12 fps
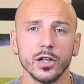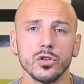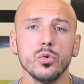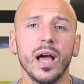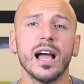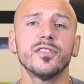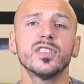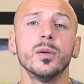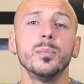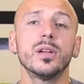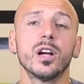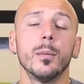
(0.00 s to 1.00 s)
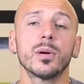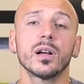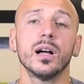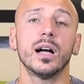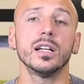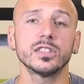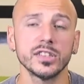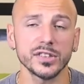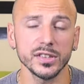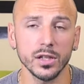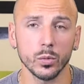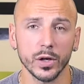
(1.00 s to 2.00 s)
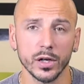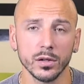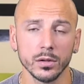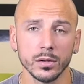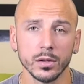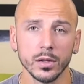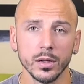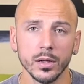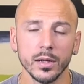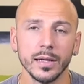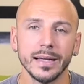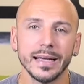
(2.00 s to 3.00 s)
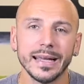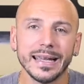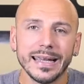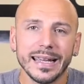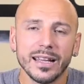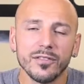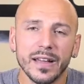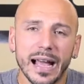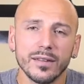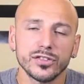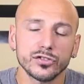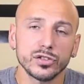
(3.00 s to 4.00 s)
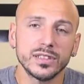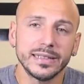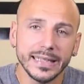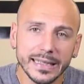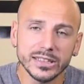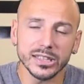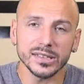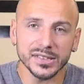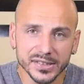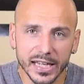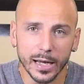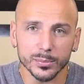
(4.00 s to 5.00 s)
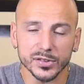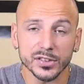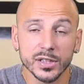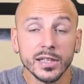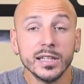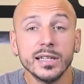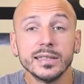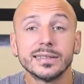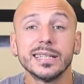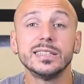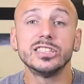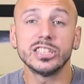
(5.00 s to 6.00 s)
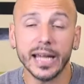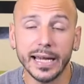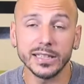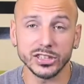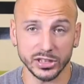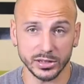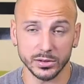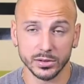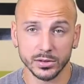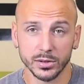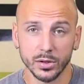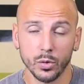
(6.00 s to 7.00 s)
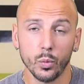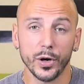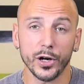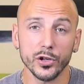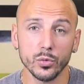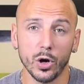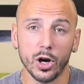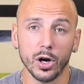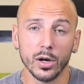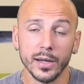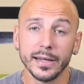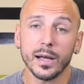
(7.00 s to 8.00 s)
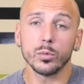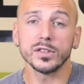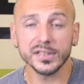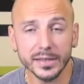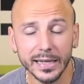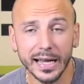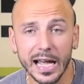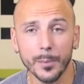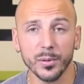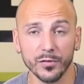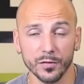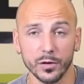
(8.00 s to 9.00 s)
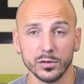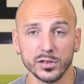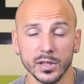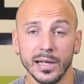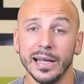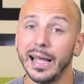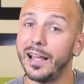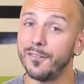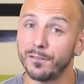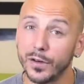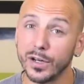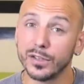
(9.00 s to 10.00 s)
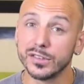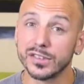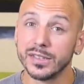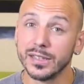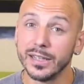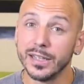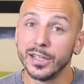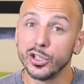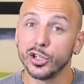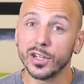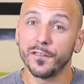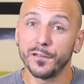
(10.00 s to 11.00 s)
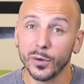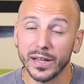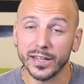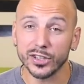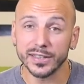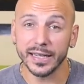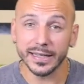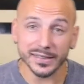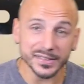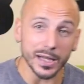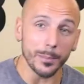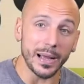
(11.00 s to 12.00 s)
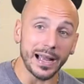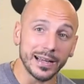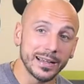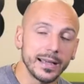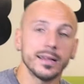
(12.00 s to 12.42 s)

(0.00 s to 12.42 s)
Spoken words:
You have to become consciously aware and have strategic steps to changing where you are. Now, what's going to happen first? At first, you're going to feel like you're taking a step back.